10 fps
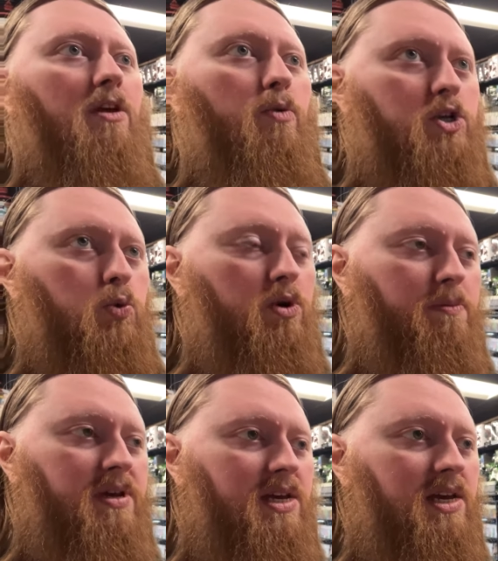which will
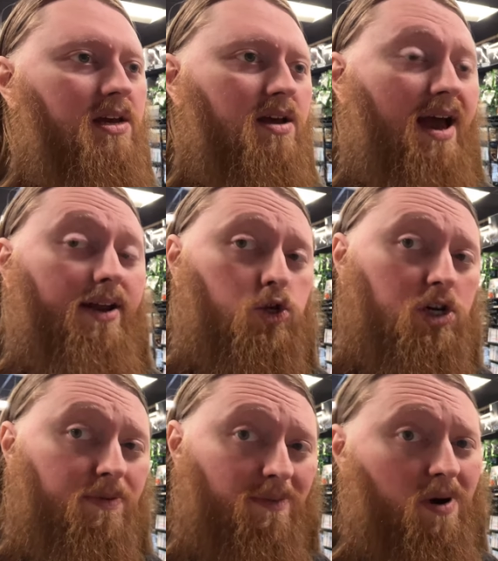be at a
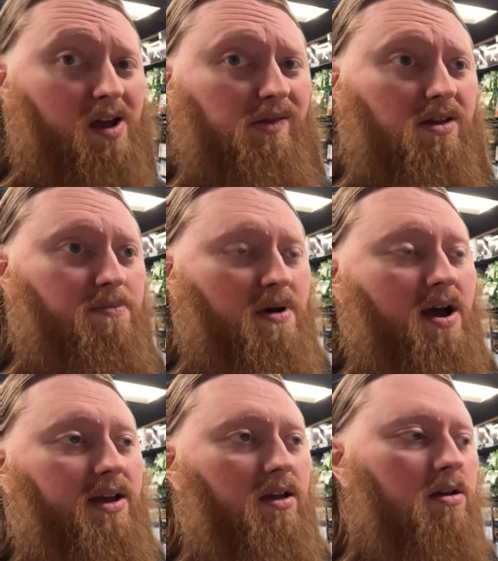cheaper price than
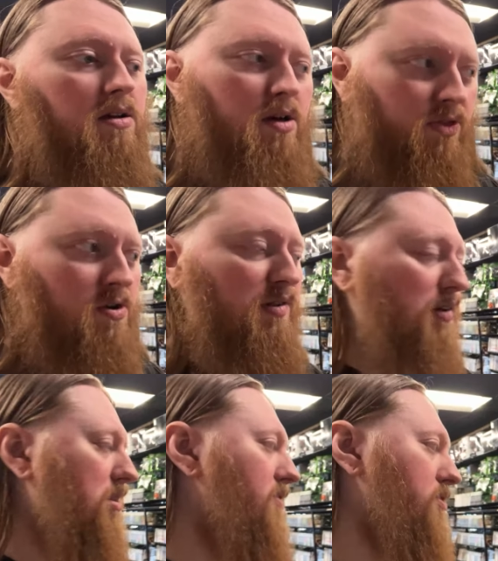buying
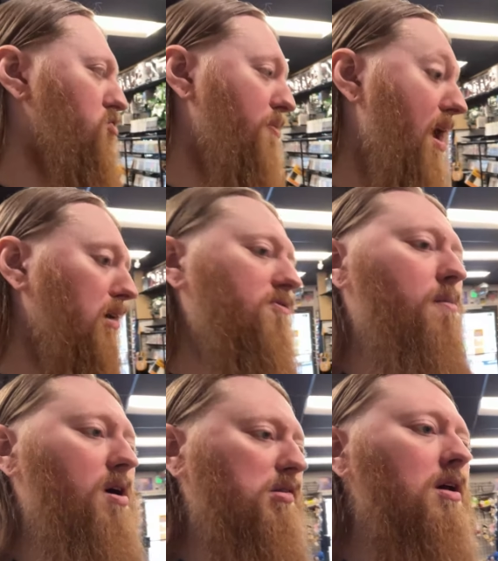36 individual packs
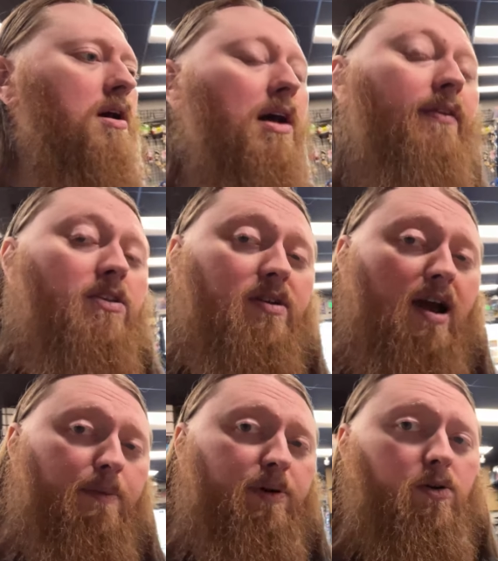from us, then you
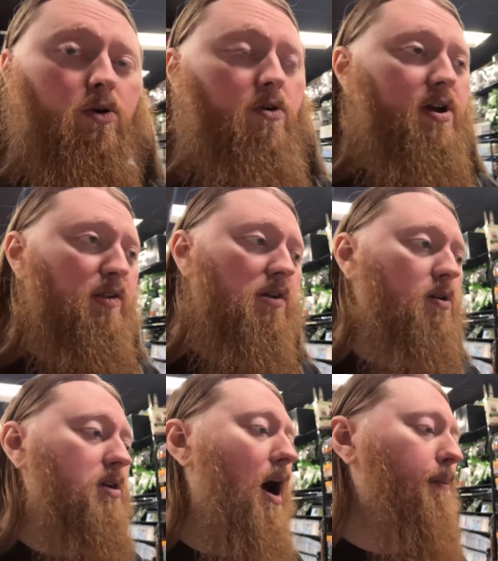gotta pre-order it.
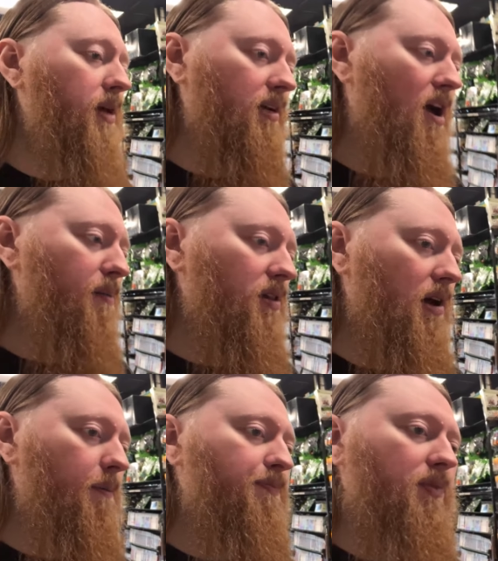So top link down
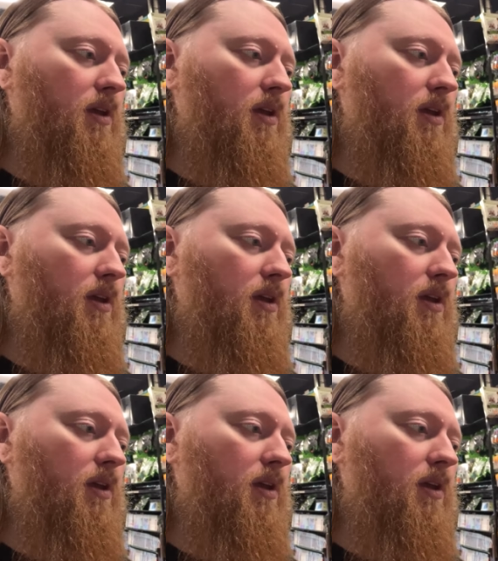below.